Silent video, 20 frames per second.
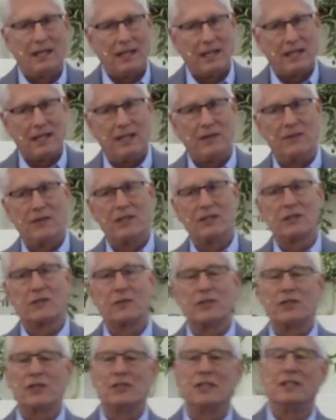And even as
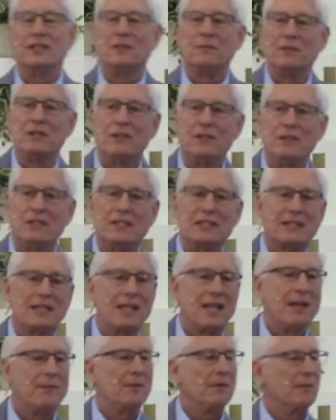Christians, we do the
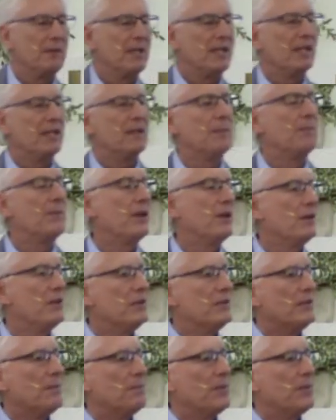same when we begin to pose,